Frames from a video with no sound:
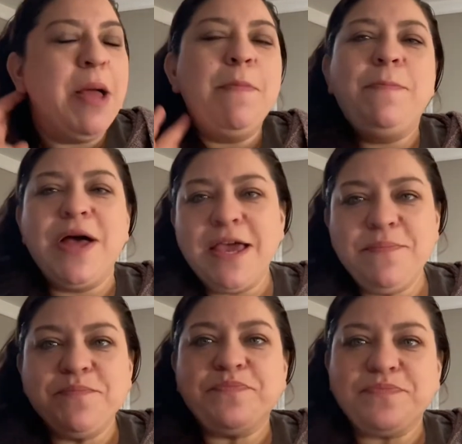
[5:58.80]

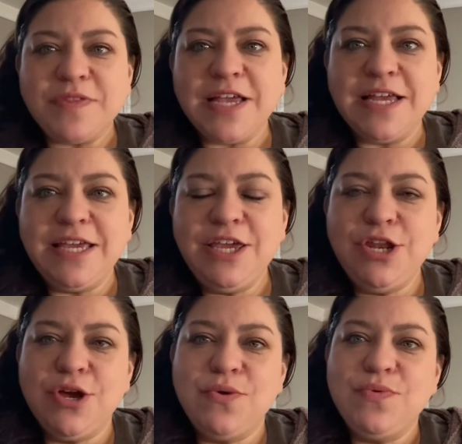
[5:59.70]
But, you
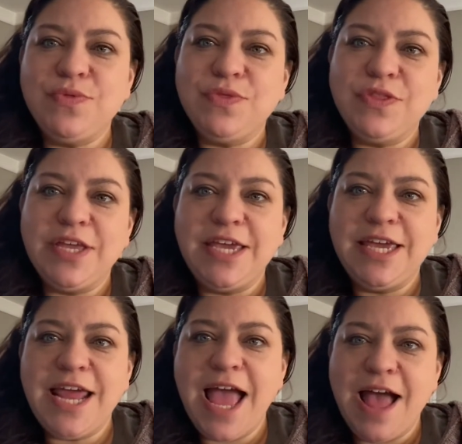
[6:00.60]
know,
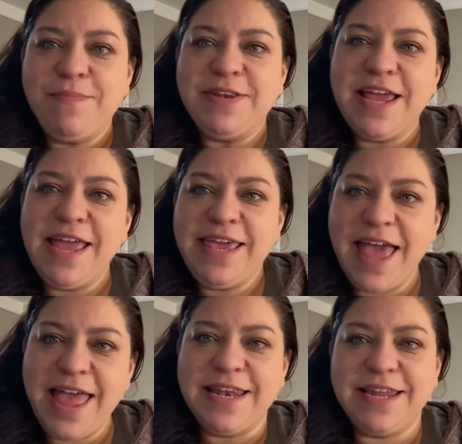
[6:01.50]
it happened
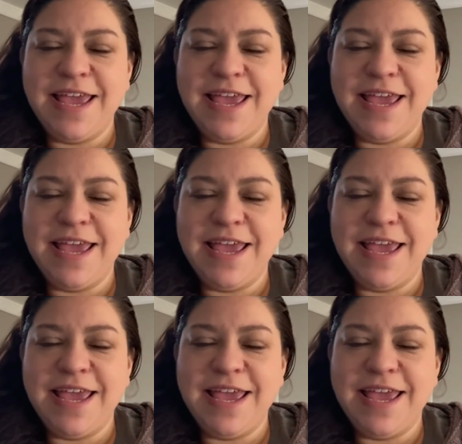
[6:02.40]
again.